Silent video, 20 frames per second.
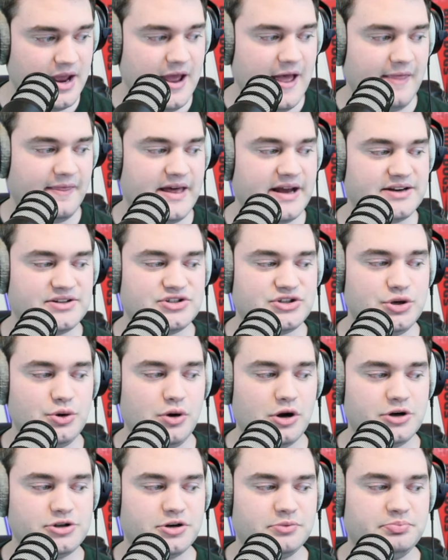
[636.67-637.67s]
That is
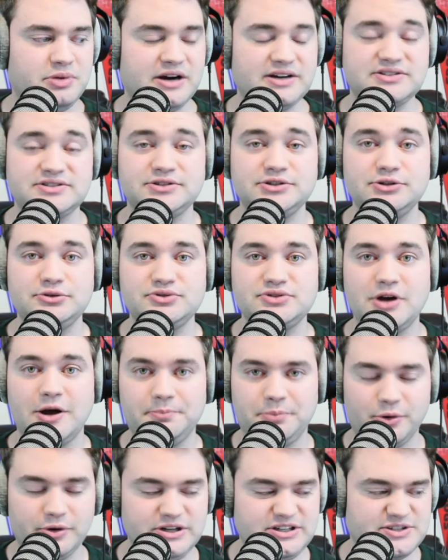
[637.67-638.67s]
$200 to use on
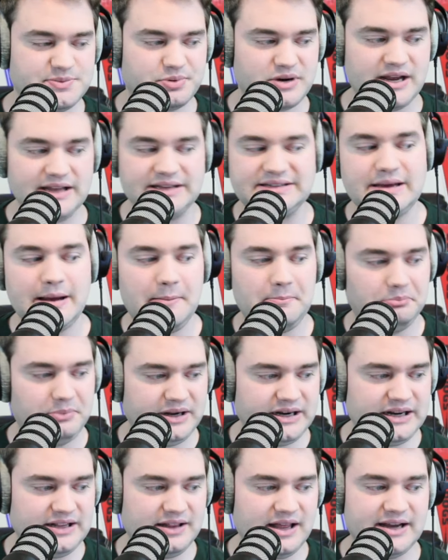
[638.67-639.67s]
point spreads,
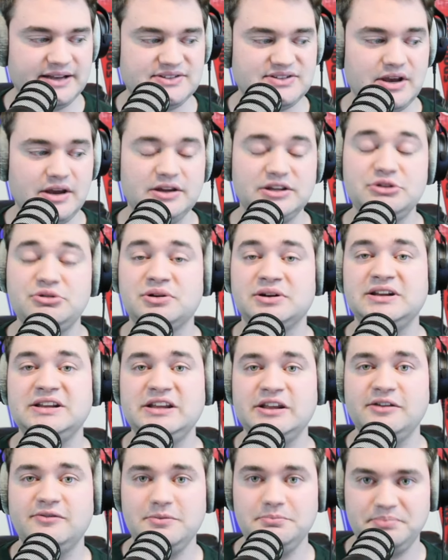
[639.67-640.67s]
money lines. You can
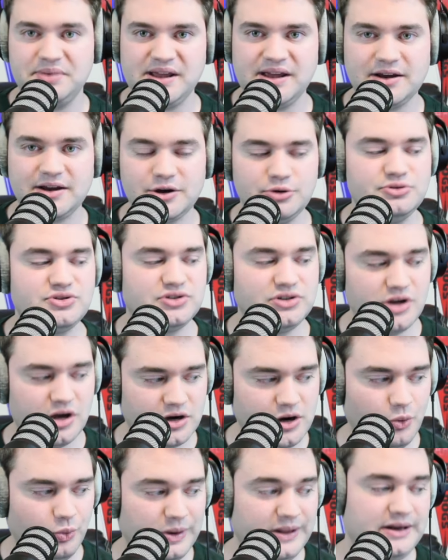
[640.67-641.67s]
even pick who's
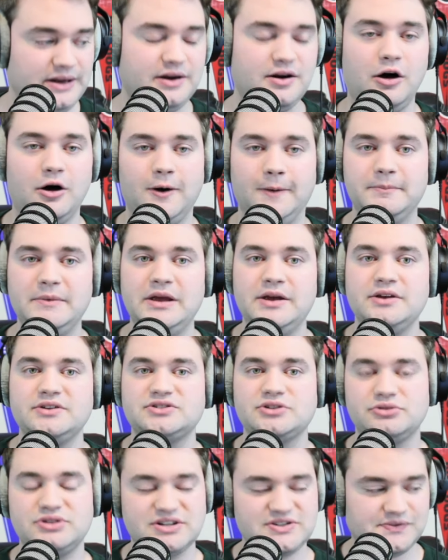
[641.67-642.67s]
gonna win it all.
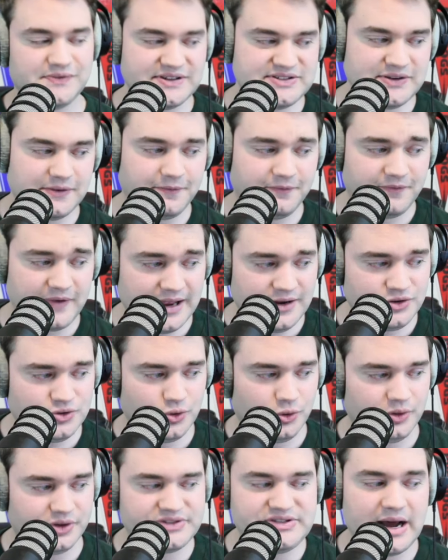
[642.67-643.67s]
So just visit
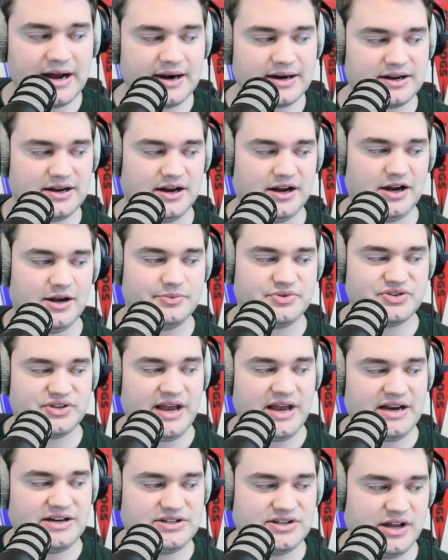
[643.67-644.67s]

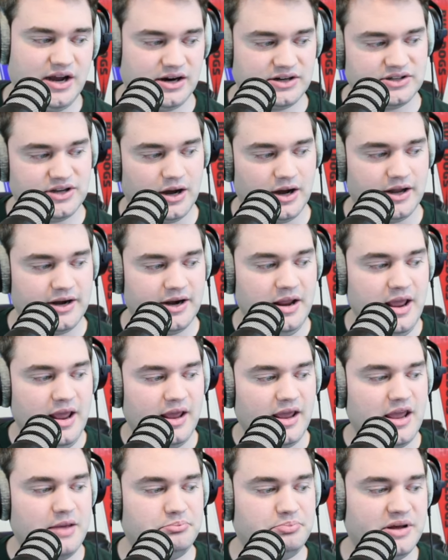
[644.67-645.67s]
FanDuel.com/LockedOn
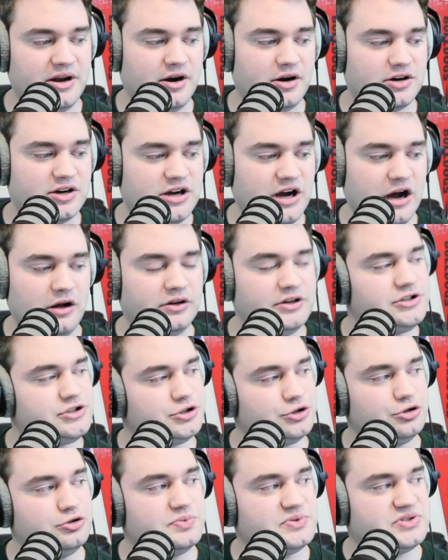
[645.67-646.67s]
and bet on college
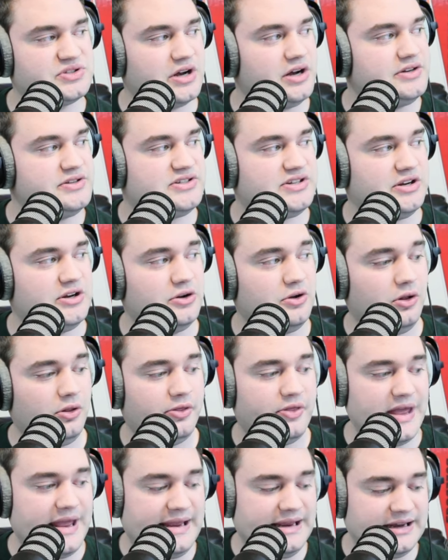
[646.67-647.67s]
hoops until
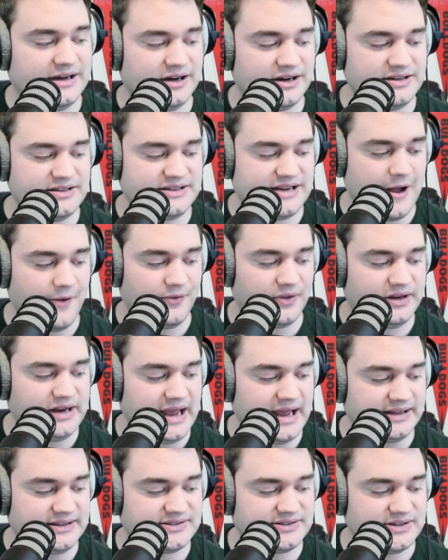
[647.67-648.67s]
they cut down the
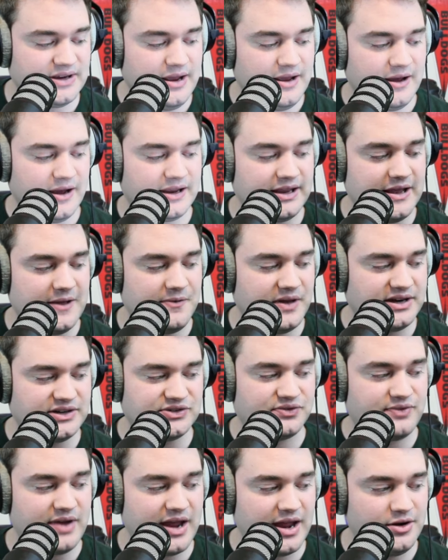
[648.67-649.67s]
nets. Again, that is
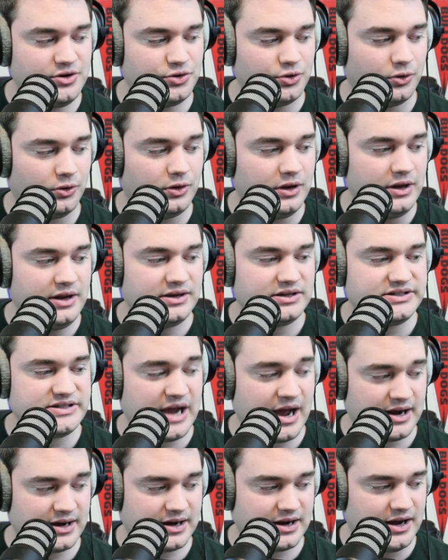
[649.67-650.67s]

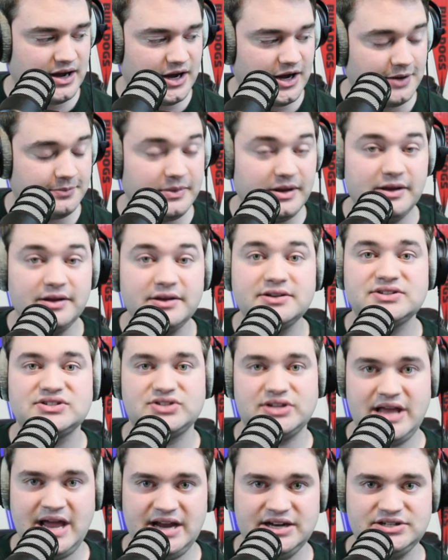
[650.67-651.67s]

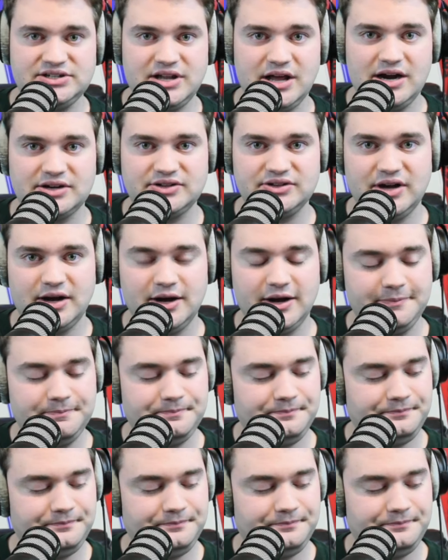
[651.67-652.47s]
FanDuel.com/LockedOn.